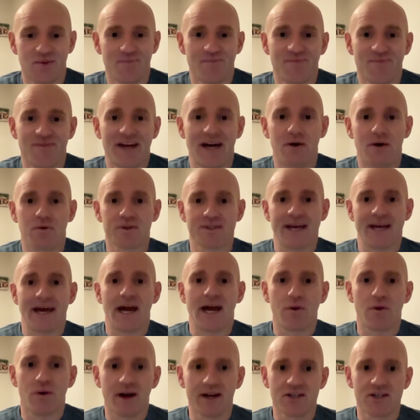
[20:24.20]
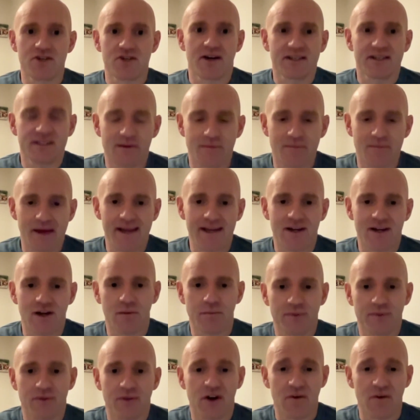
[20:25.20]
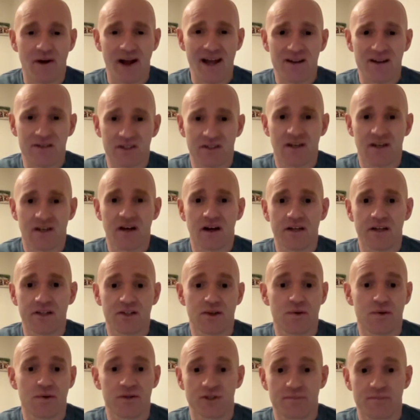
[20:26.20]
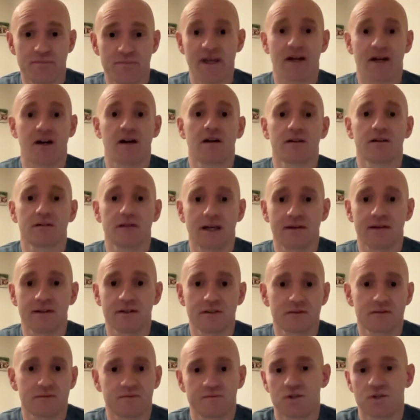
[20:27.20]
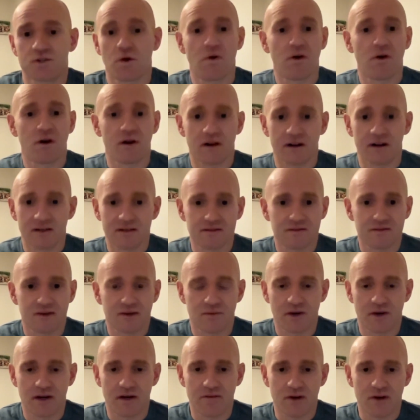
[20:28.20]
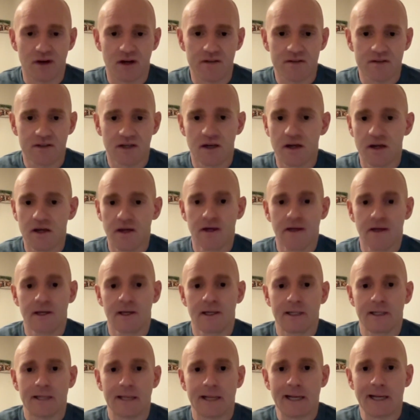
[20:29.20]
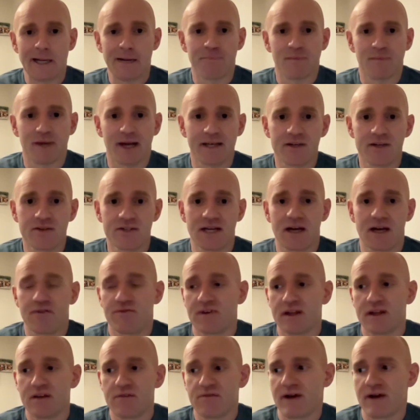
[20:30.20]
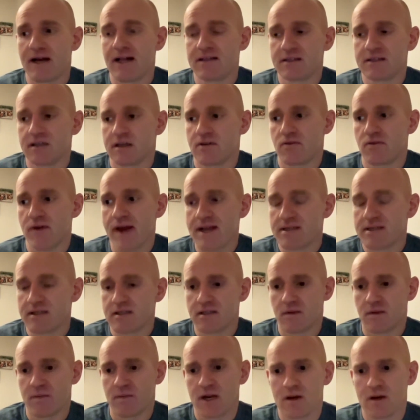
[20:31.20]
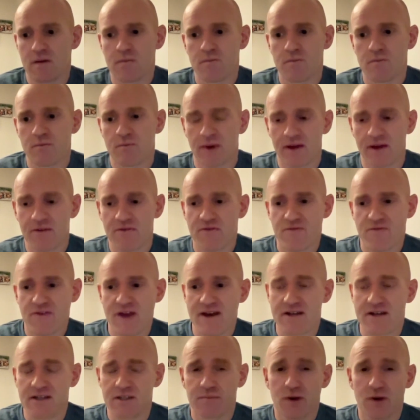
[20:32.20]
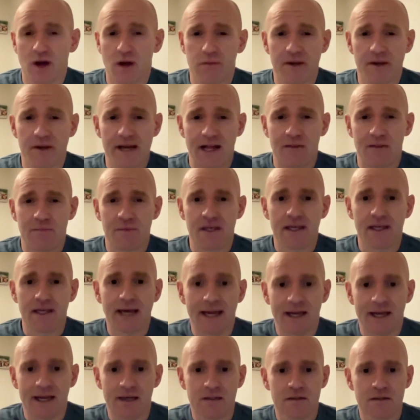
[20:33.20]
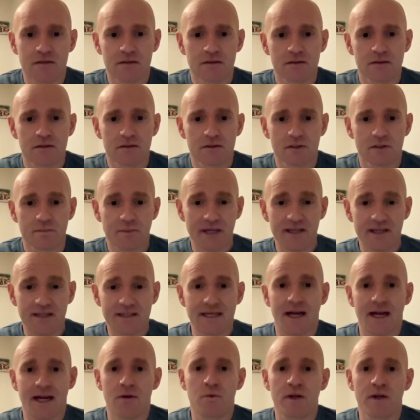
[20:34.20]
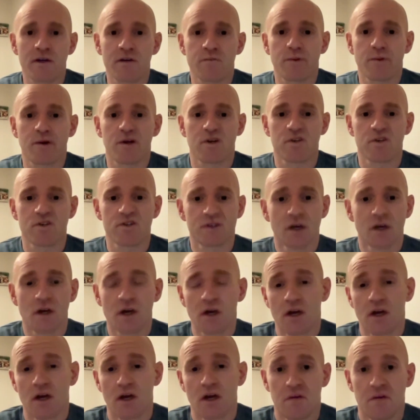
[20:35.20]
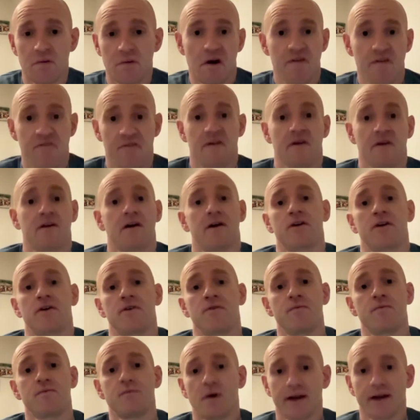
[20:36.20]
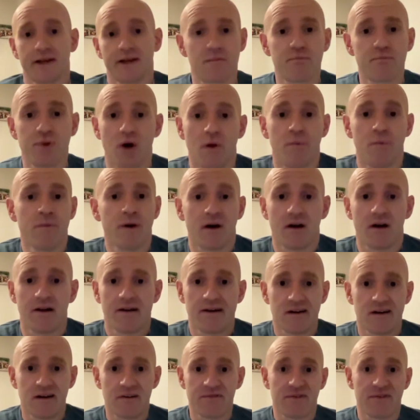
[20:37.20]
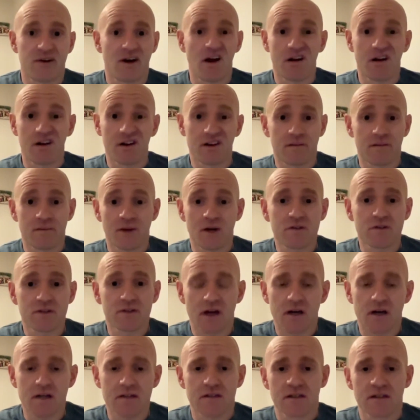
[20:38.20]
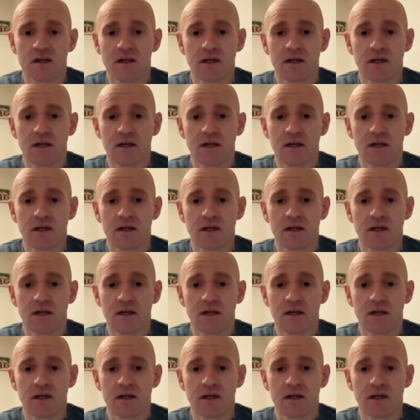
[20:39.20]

that was how I tried to make up the ground on guys who were just bigger and taller and whatever else. And you definitely felt it in races. I mean, my fitness probably helped me gain speed downwind because I think I could pump harder for longer than most guys.